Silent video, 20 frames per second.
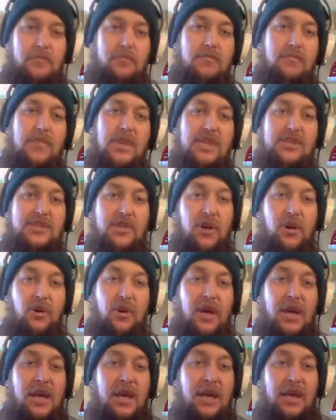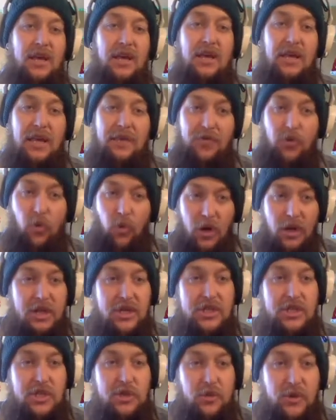So if you want to
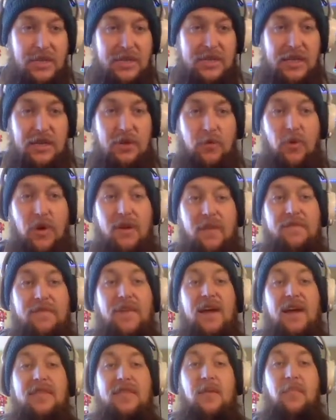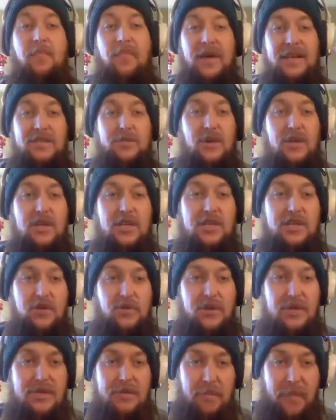do it and you want to find the best way to do
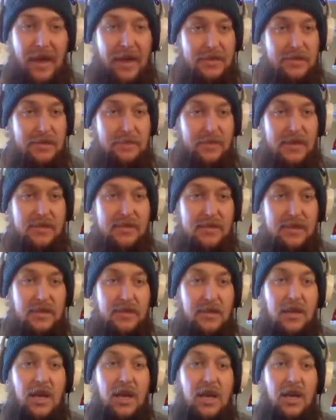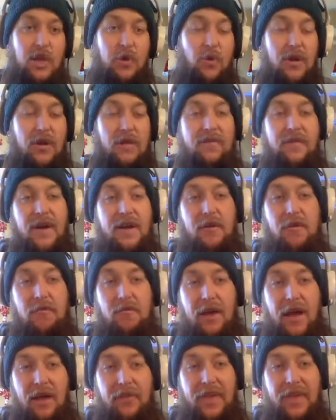it to maximize it, you want to find a
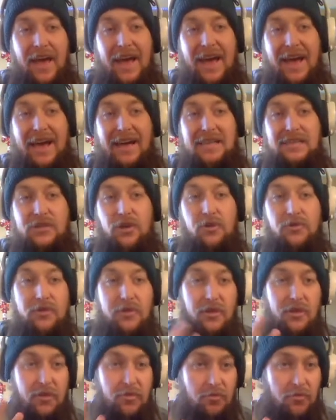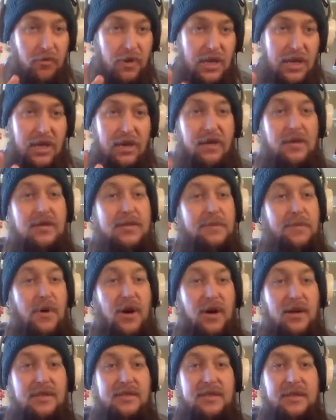route that has only 3
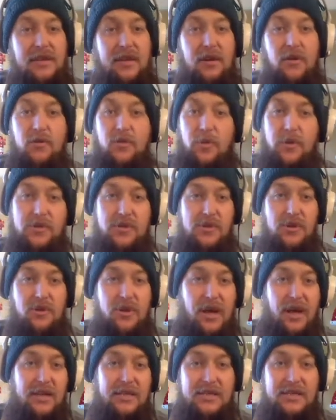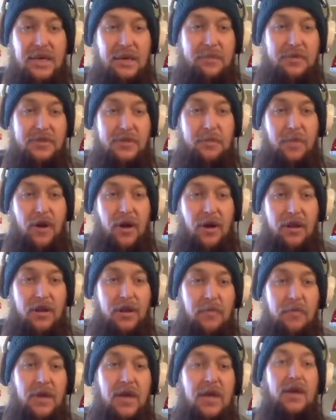spawns in there, so you're not double spawning
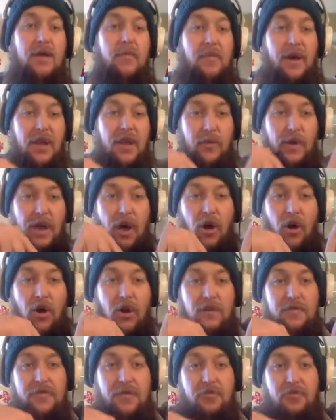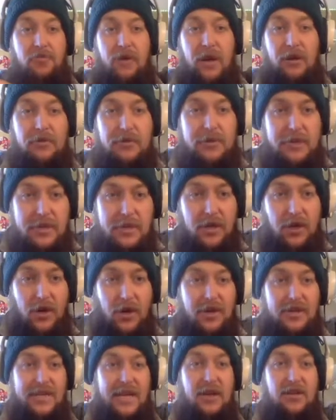them. By the way, all of the routes
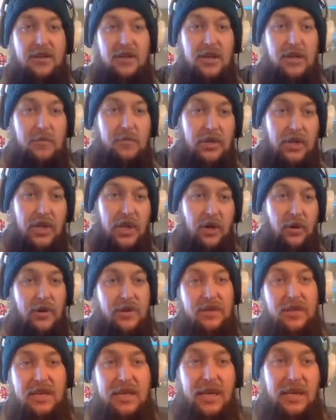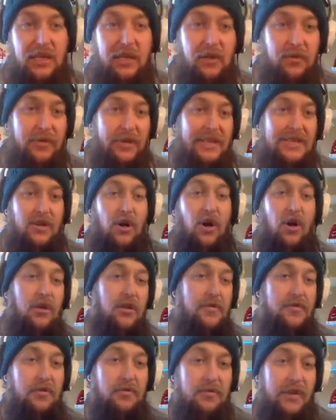are down here below in the yellow. That's all
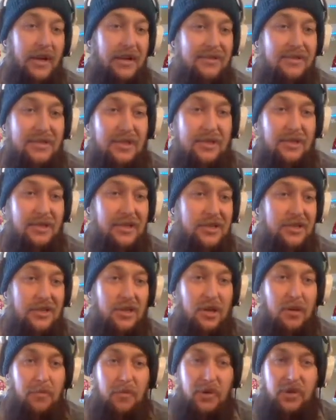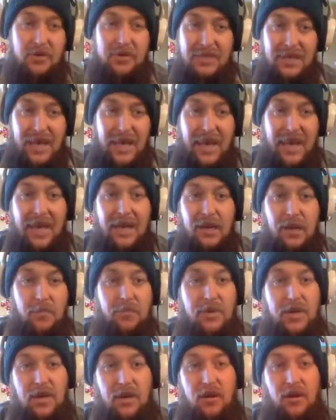of the routes that the legendary birds can
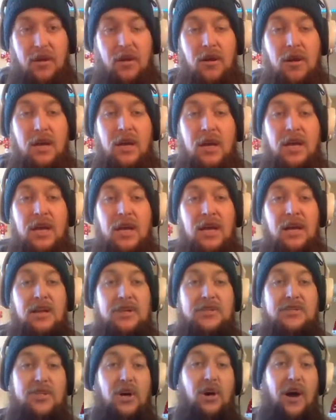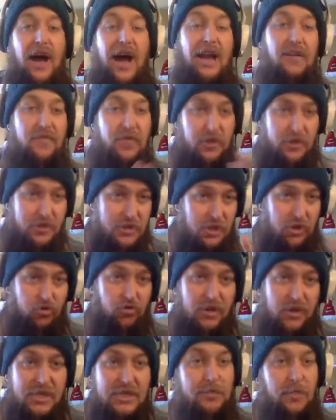appear. So out of those
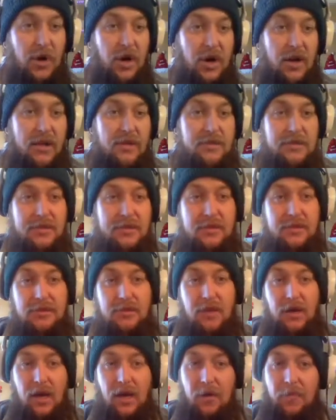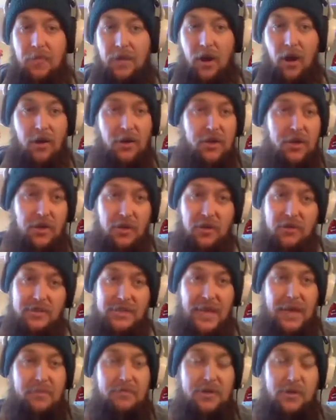3 spawns, Articuno,
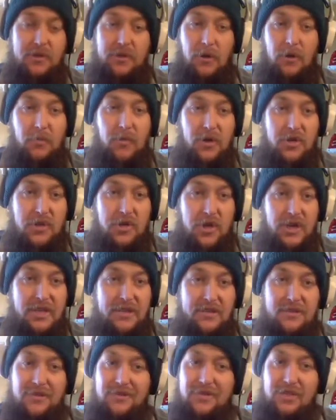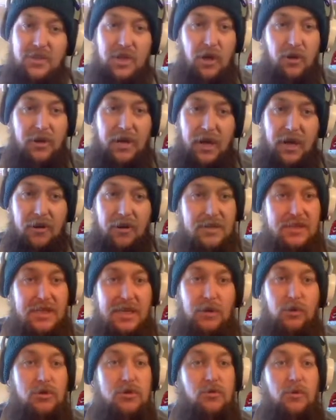Zapdos, or Moltres, there's no
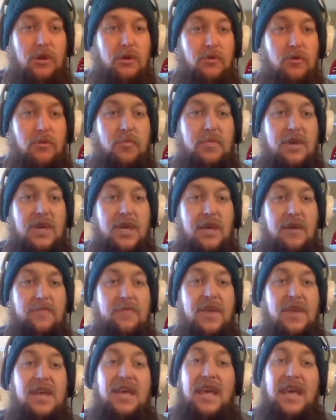guarantee which one it will be.